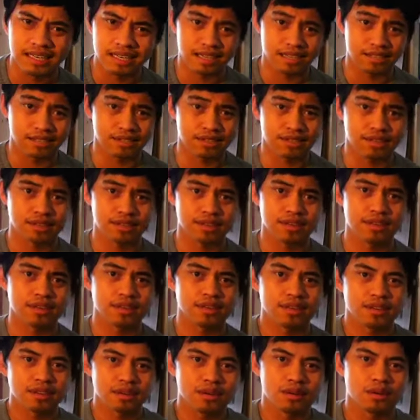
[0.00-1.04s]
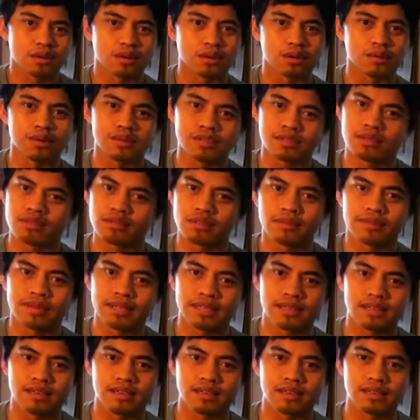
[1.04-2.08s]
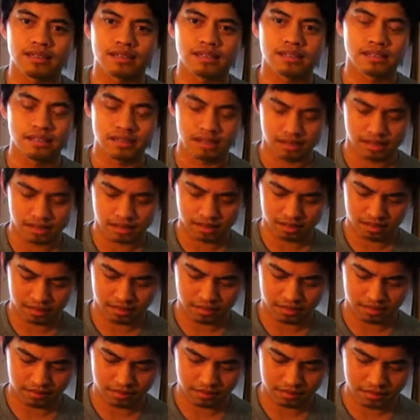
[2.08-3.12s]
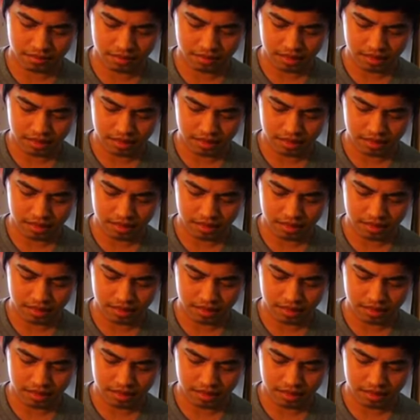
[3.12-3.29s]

an answer, or it was only because uh,